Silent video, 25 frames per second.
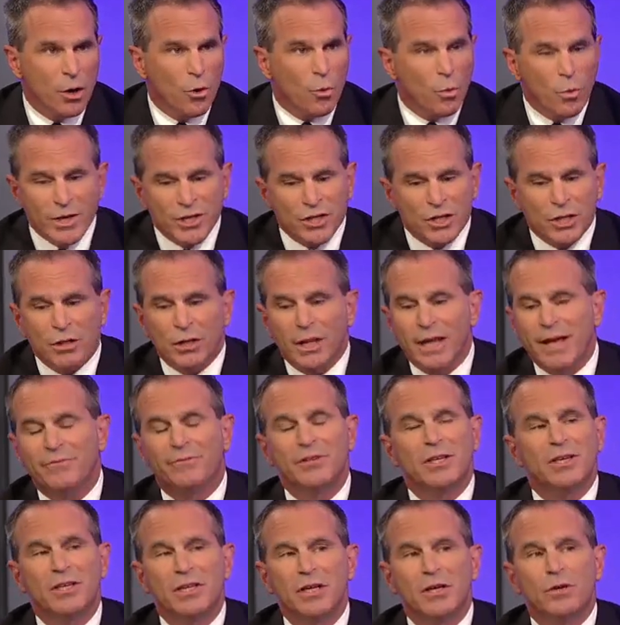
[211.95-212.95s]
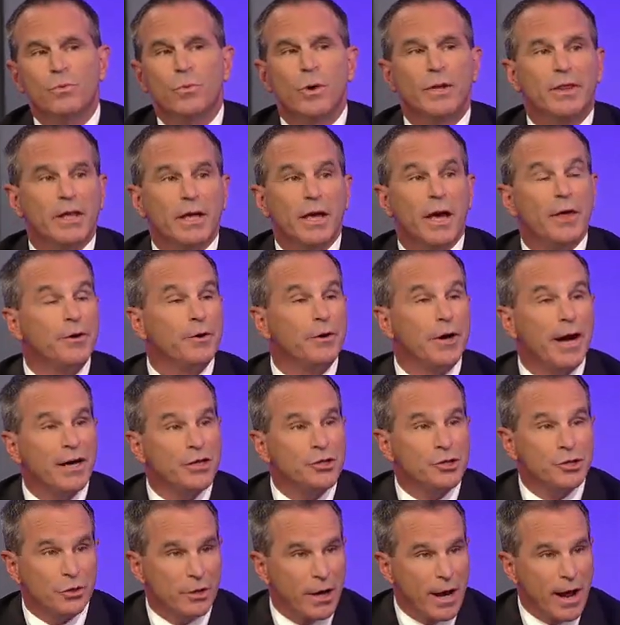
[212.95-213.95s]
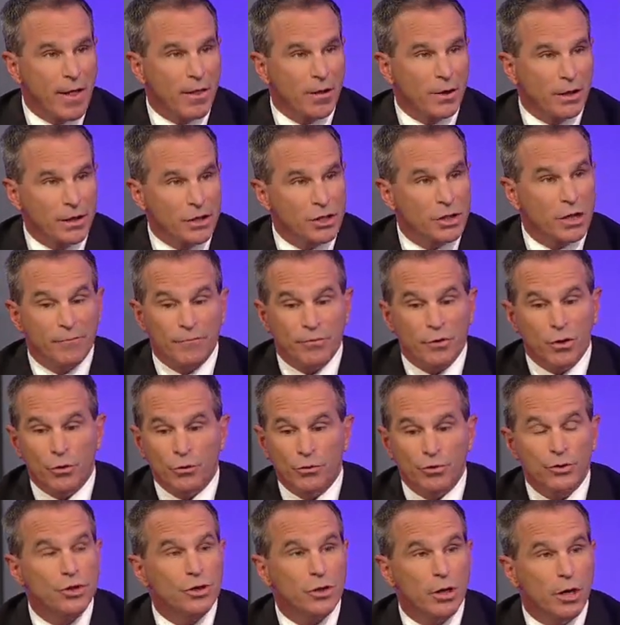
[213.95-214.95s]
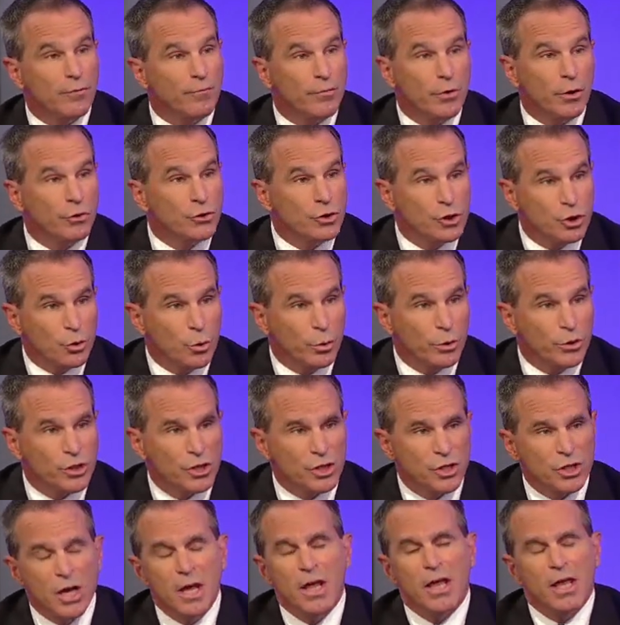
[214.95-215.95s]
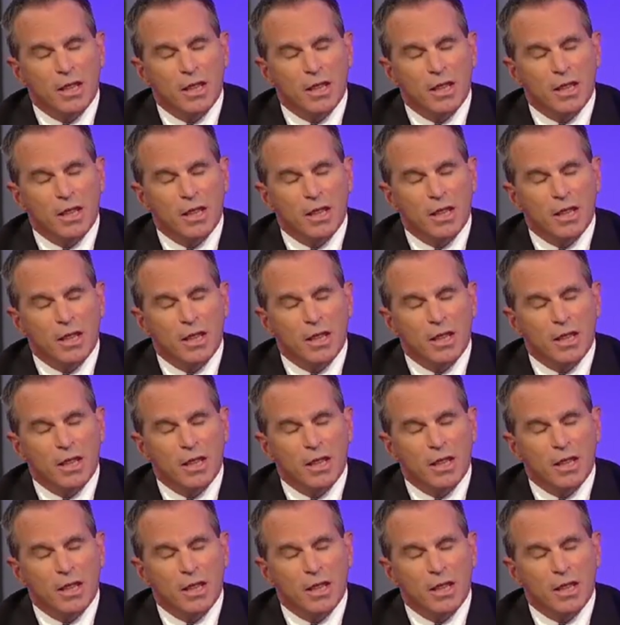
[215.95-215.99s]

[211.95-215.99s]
we still have to deal with the other externalities of those of those sources.